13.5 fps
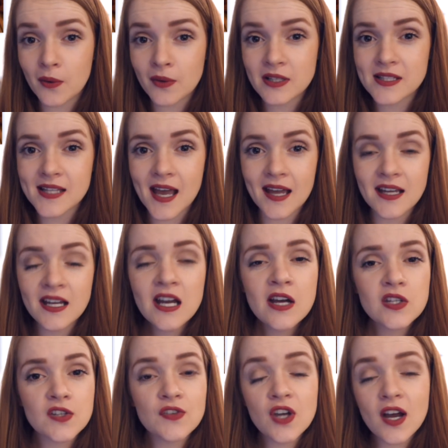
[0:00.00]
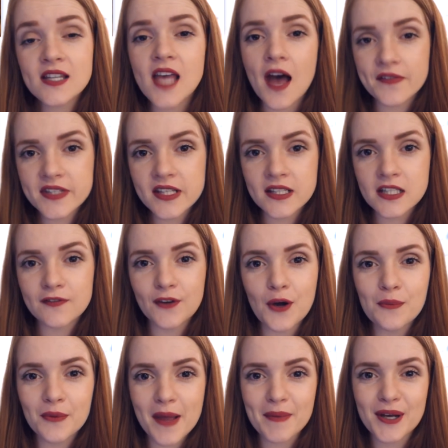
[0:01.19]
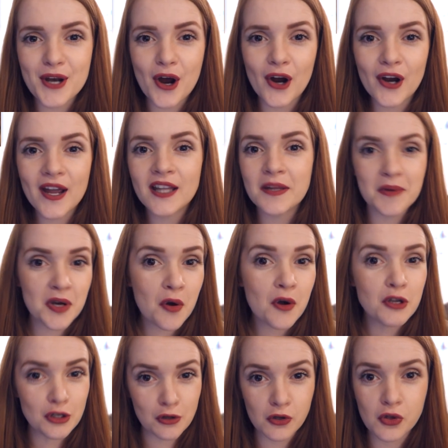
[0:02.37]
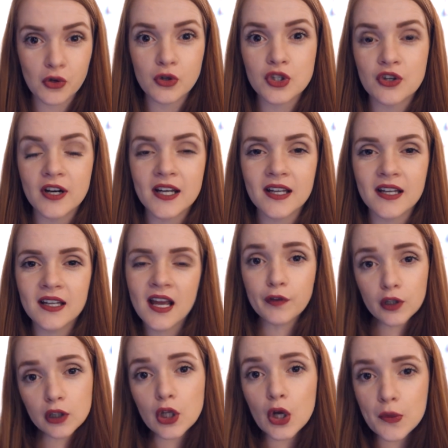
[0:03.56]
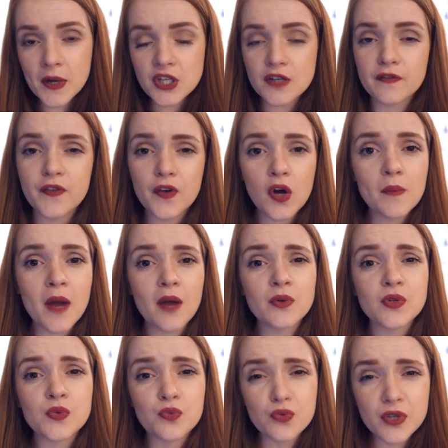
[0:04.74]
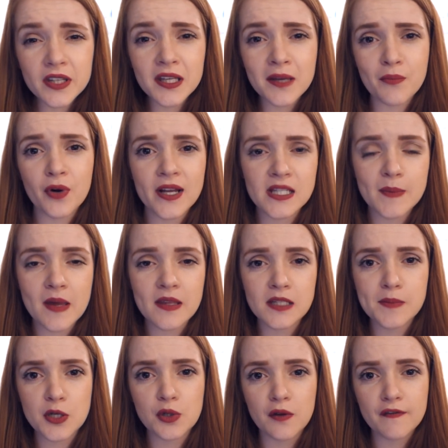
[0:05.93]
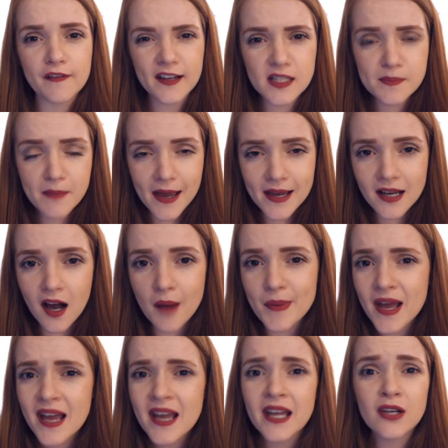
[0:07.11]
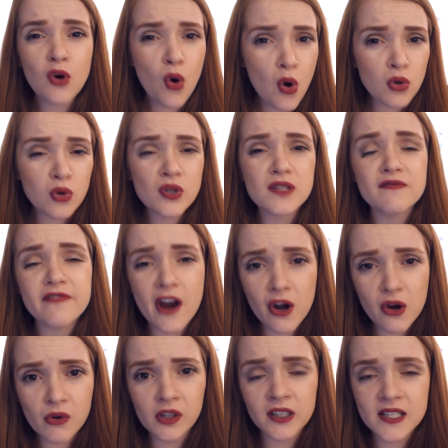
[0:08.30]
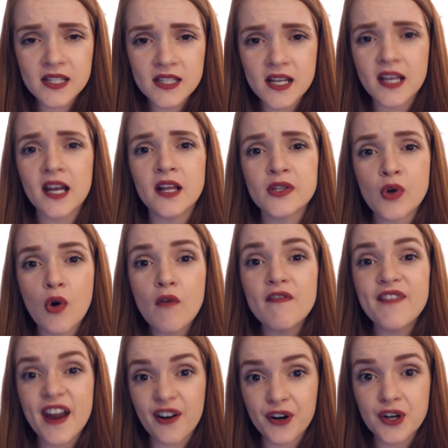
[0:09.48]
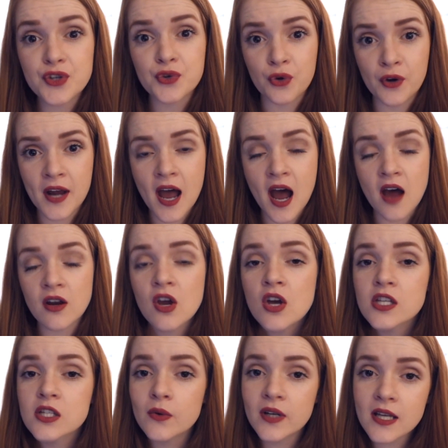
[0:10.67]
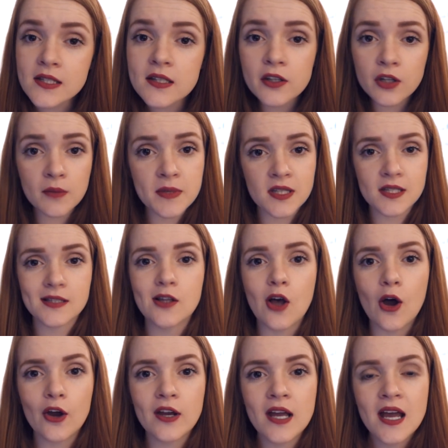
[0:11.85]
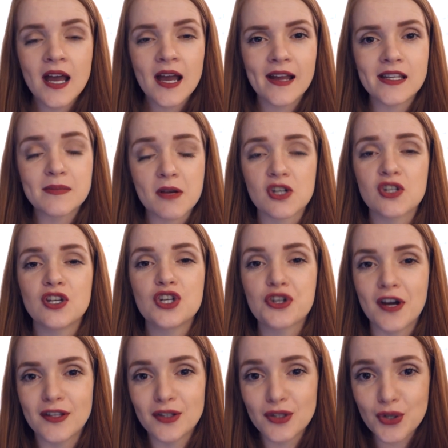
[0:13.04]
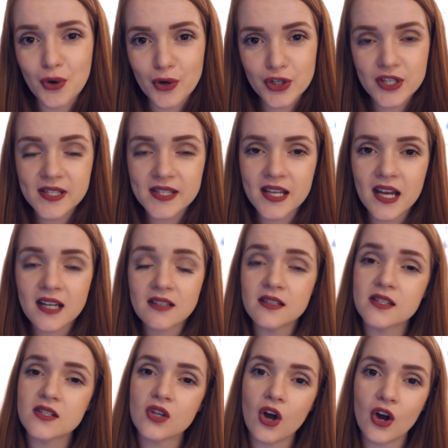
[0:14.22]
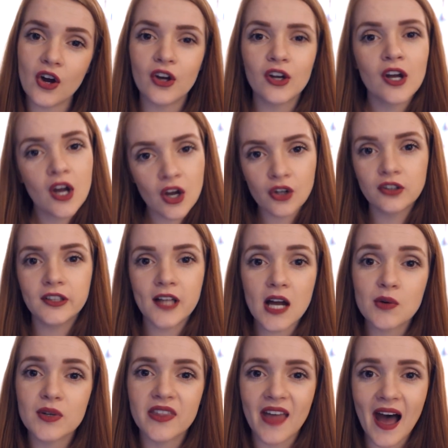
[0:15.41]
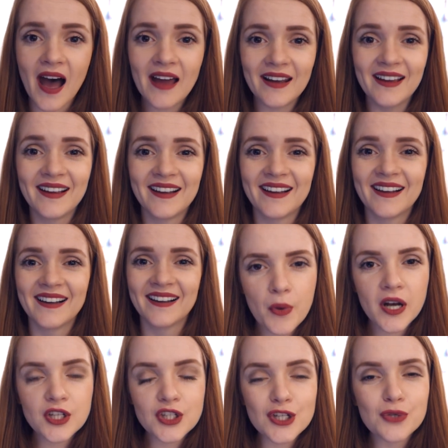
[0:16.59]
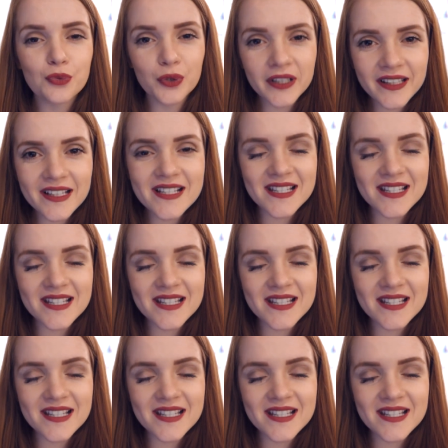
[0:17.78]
I wanna say. So if you guys have seen this film, let me know and let me know what you thought during it. For a low budget film, I was really impressed by the special effects and makeup. It all looks very realistic and it's all very drawn out. So it is a little bit slow and especially during the torture scenes. So good luck with that. But it just really